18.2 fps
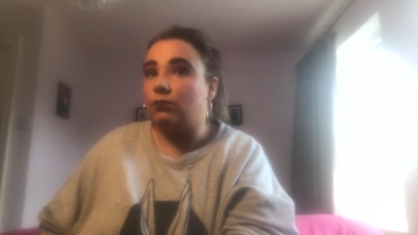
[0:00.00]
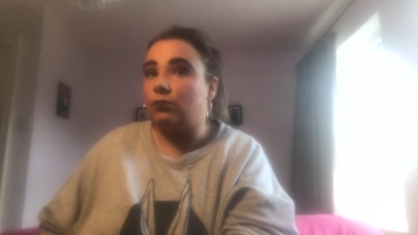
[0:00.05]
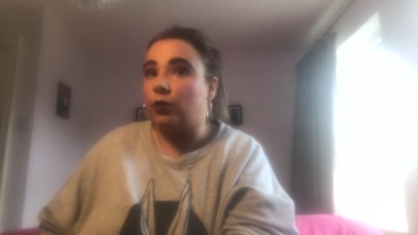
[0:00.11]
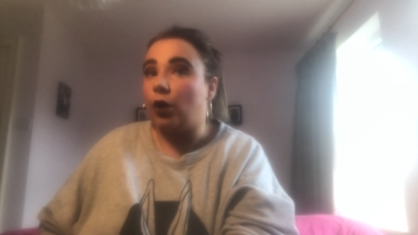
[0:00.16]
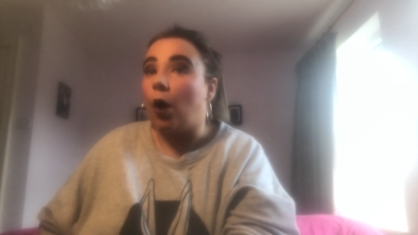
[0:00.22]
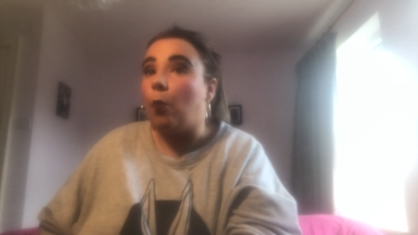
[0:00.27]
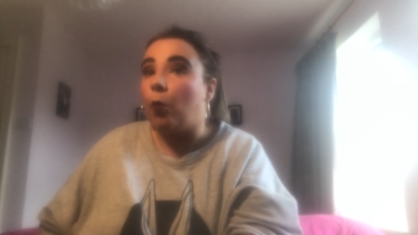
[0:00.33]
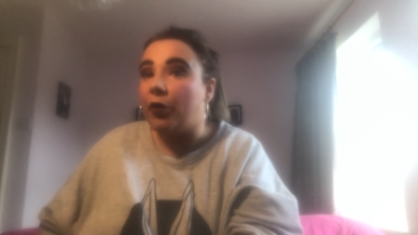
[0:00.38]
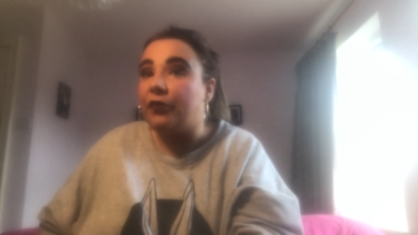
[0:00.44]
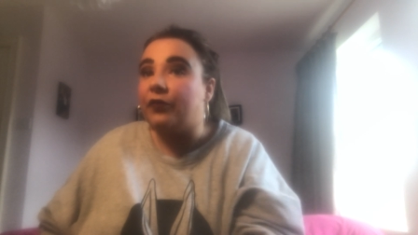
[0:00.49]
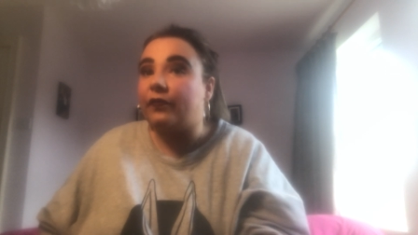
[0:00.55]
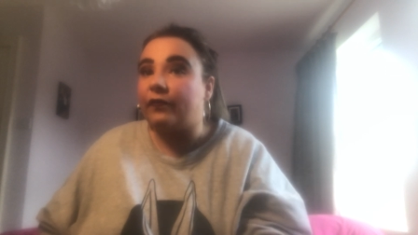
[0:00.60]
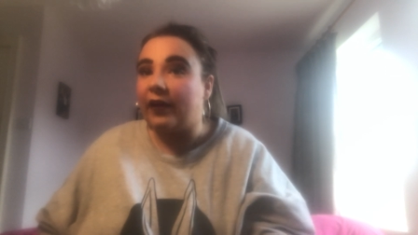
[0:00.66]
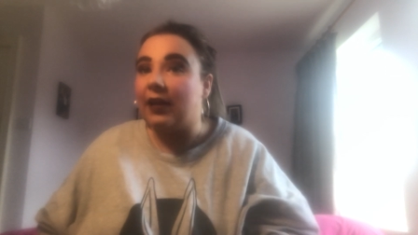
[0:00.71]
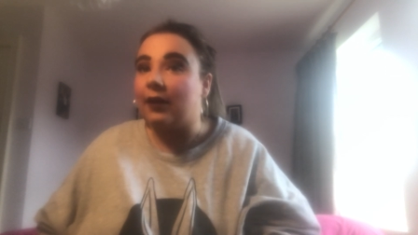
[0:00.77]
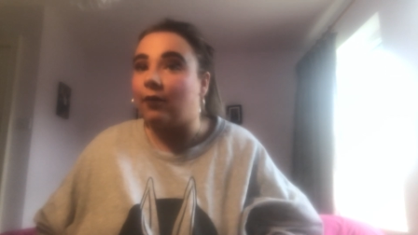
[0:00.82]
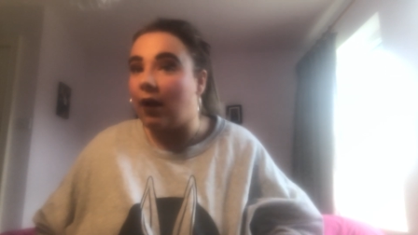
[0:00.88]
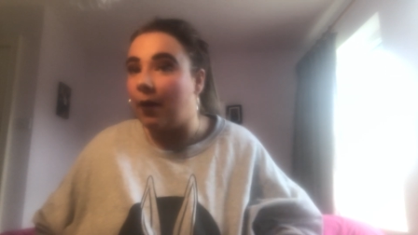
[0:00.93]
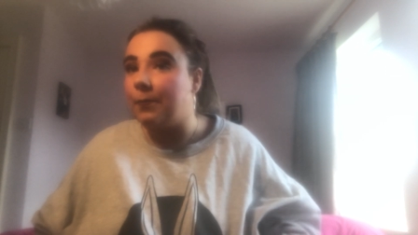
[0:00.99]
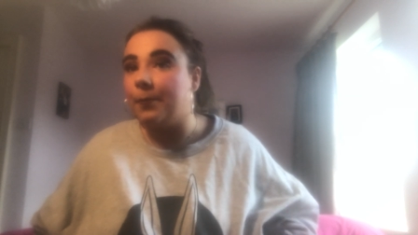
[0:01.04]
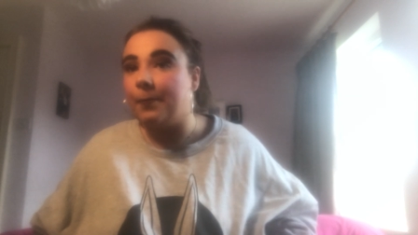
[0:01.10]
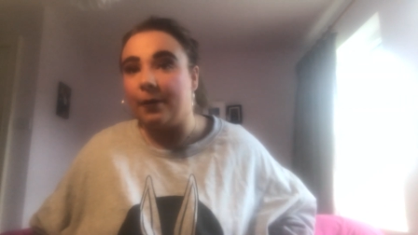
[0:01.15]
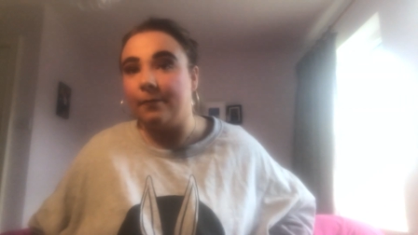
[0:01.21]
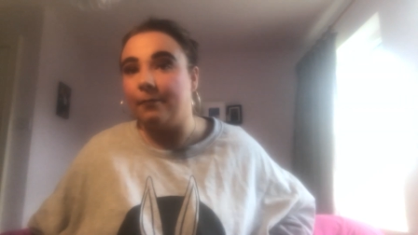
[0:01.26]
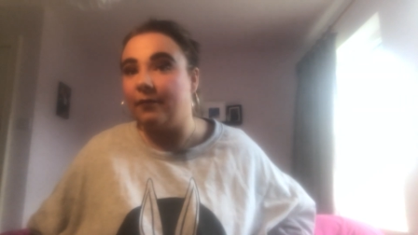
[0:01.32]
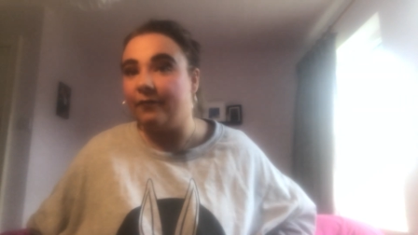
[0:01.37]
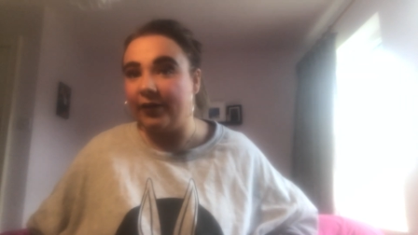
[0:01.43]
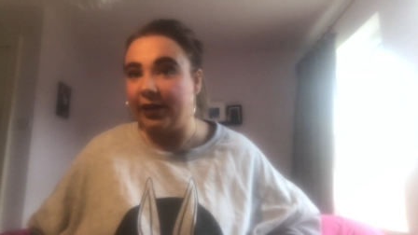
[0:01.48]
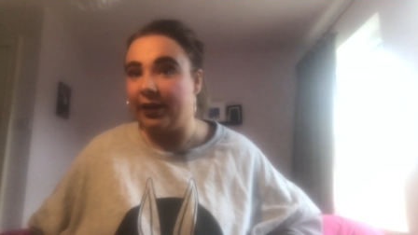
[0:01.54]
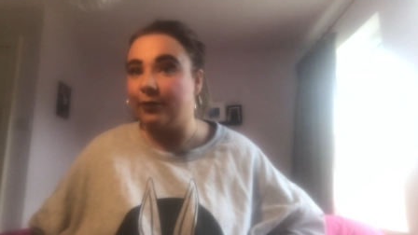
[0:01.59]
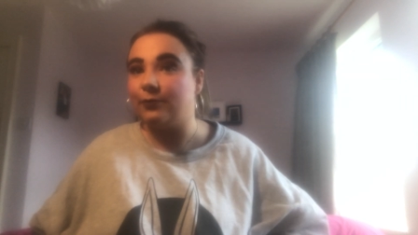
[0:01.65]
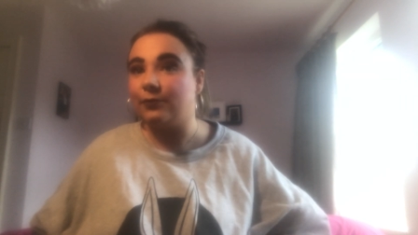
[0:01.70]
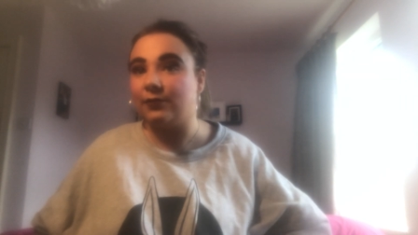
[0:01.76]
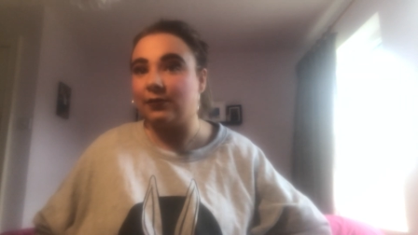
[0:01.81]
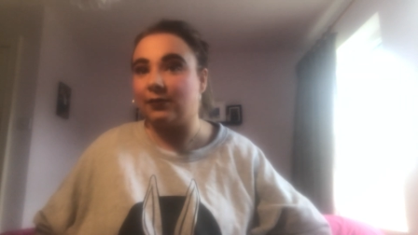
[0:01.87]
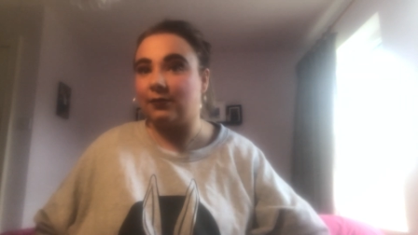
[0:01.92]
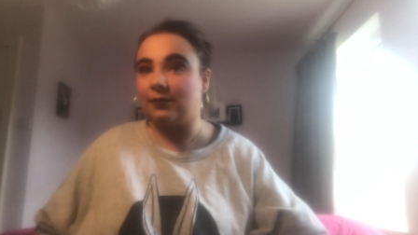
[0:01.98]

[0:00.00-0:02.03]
not wanting to feel crap about my videos.